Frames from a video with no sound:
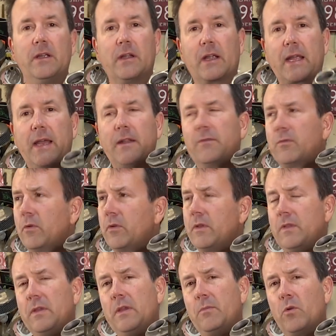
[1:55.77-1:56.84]
are kind of really
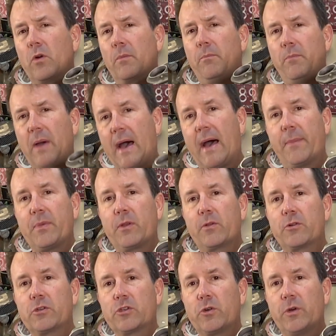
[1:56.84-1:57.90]
the more
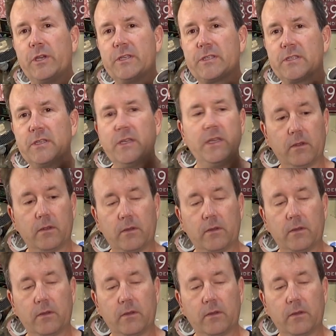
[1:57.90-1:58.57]
popular choice.